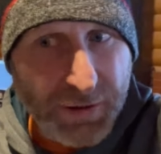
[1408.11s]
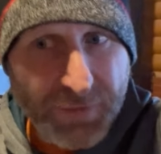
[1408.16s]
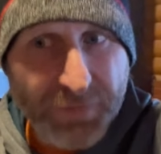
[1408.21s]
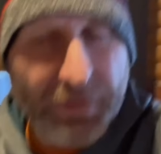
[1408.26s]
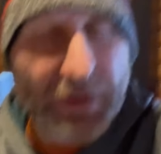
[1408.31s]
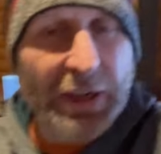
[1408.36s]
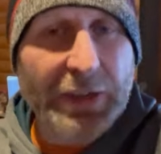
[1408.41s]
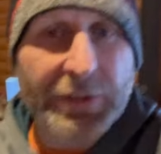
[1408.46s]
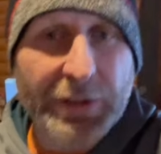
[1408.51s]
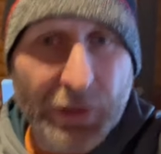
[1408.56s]

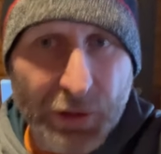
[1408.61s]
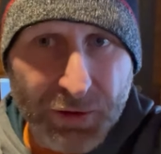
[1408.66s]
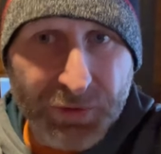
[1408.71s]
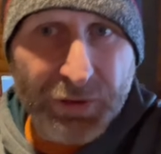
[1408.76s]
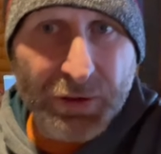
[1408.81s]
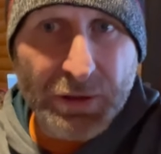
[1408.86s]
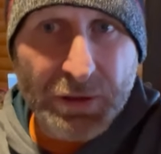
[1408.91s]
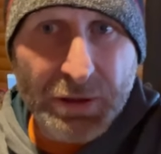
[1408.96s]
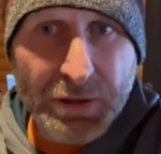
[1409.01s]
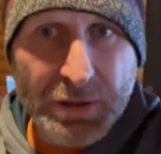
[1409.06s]
Finally
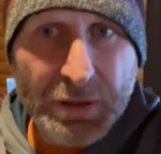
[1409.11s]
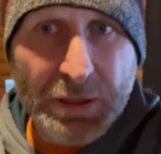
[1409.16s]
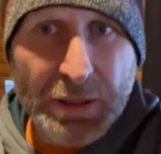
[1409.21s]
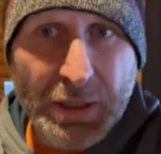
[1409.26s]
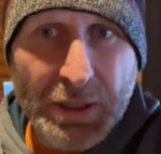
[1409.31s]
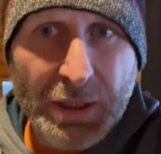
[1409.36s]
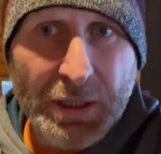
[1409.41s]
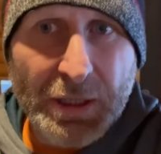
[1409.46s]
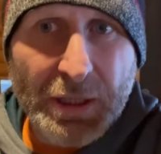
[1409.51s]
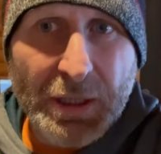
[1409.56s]
over.
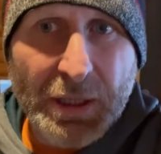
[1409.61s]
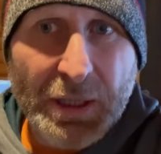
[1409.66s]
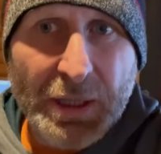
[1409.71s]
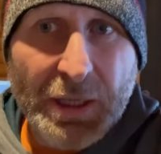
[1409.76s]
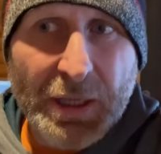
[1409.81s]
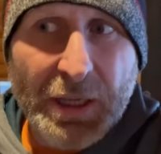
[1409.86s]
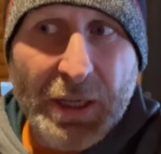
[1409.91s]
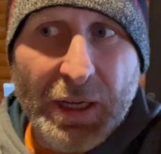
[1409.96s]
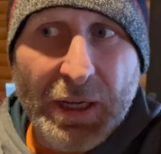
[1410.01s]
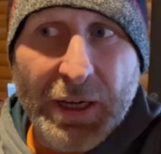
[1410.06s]

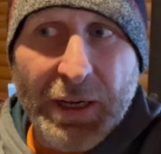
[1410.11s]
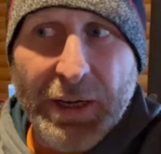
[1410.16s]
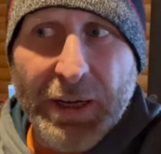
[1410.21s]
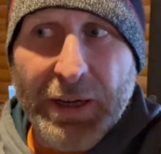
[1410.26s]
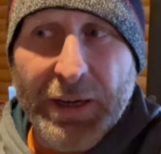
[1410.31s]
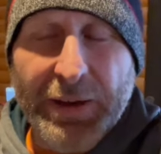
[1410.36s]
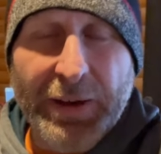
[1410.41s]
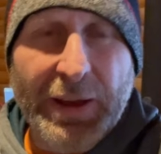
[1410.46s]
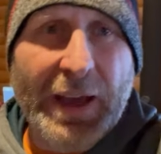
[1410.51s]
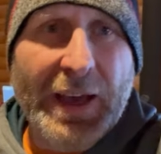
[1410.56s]
I
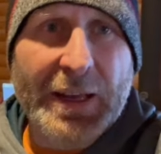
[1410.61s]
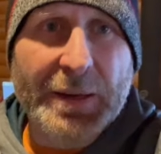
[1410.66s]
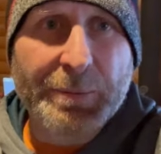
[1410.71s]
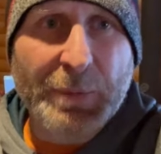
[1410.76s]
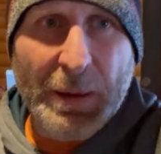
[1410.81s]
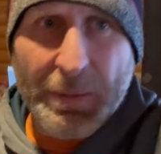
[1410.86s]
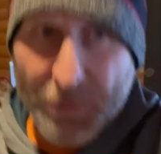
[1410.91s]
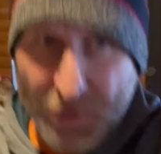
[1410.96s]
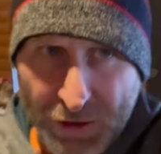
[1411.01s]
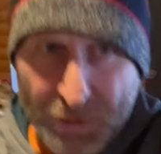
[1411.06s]
had my
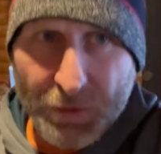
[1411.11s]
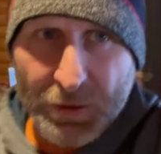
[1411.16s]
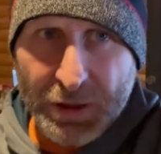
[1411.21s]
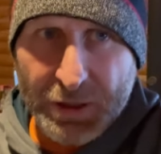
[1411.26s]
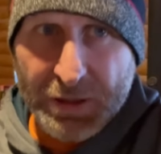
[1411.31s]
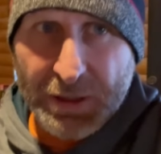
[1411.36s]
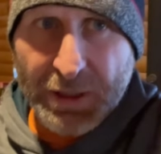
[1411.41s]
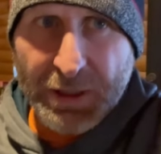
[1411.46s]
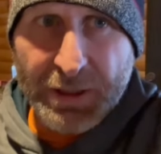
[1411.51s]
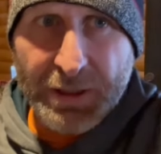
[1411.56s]
blood work
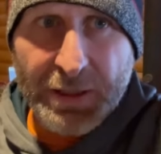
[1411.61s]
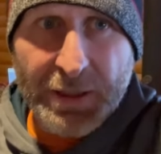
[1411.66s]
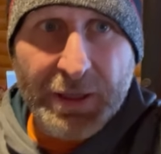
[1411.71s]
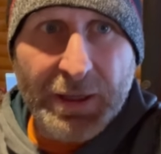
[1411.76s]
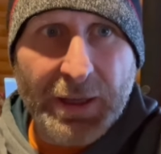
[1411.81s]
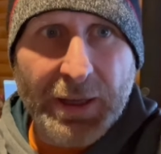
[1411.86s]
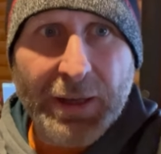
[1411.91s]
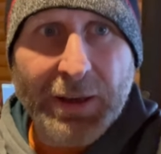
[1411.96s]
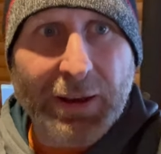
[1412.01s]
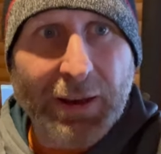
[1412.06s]
done
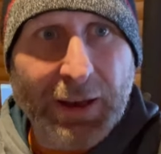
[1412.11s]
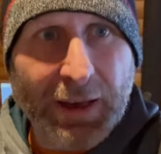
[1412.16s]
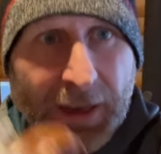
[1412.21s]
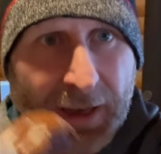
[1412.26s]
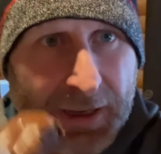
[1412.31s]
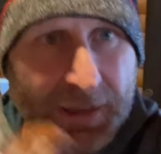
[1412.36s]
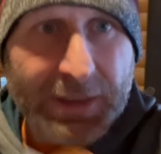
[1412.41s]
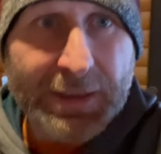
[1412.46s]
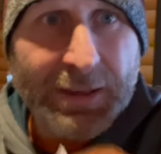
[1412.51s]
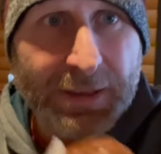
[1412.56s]

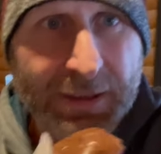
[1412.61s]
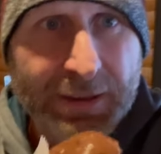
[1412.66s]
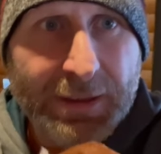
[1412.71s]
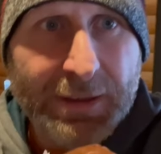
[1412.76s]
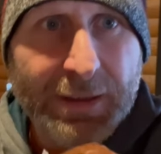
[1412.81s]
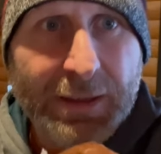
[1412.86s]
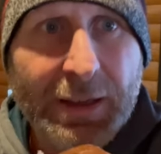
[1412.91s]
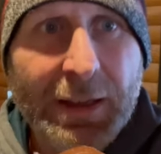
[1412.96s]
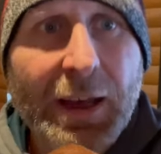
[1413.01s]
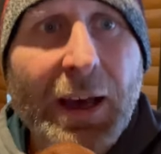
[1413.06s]
and
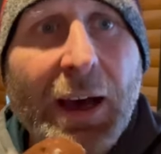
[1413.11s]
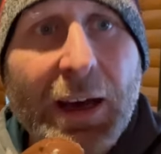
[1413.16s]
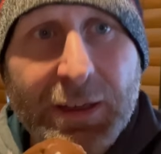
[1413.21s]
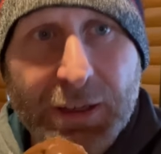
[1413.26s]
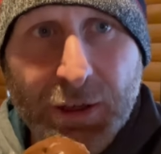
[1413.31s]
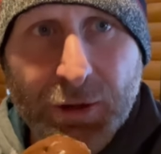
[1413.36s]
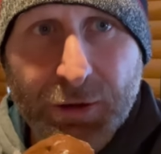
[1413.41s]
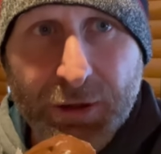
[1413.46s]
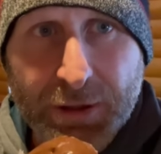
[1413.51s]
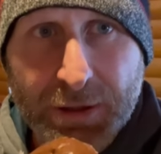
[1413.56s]
a
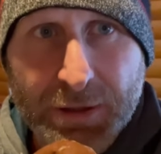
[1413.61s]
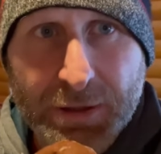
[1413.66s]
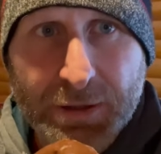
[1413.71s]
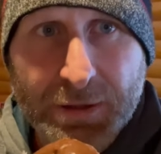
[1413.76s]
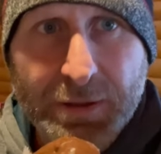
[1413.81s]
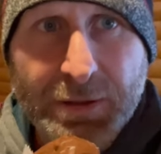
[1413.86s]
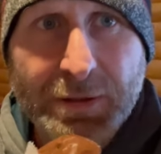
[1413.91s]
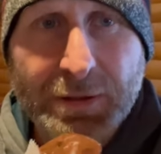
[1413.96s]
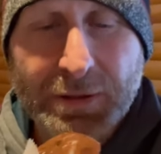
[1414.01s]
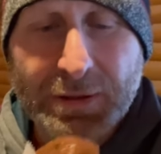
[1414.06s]
donut
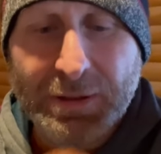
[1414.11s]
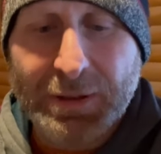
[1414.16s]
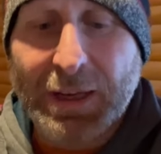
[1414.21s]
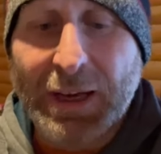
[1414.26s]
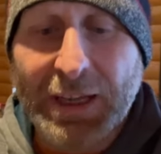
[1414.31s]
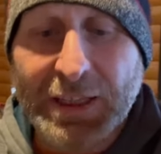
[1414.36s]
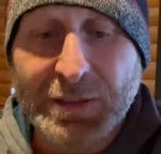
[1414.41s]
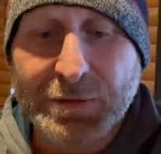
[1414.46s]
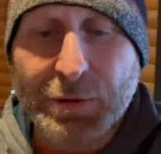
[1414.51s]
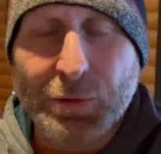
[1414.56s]

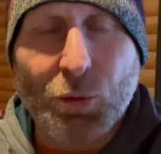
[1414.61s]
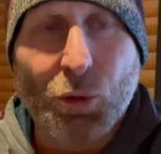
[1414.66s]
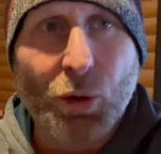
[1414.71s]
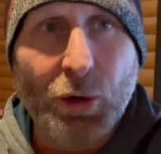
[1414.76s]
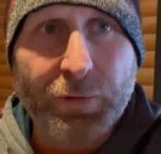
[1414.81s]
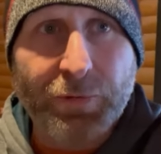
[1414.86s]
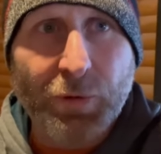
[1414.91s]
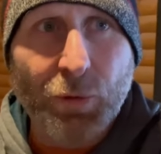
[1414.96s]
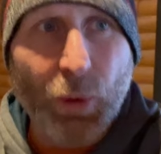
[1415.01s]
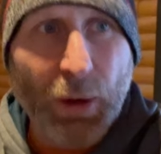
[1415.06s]
as a reward
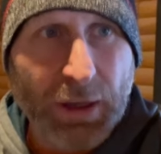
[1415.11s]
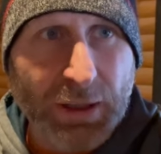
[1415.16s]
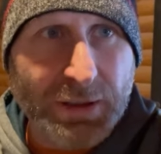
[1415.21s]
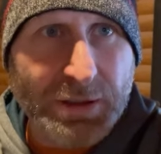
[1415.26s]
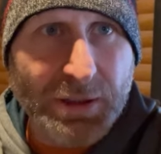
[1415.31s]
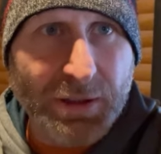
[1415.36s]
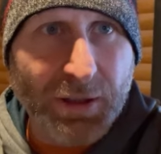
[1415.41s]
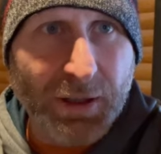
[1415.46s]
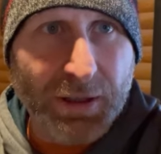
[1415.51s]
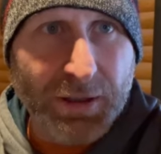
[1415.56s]
for waiting
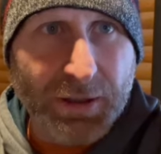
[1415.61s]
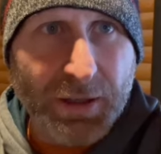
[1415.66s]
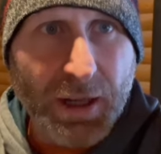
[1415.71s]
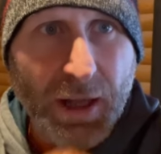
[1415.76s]
so long.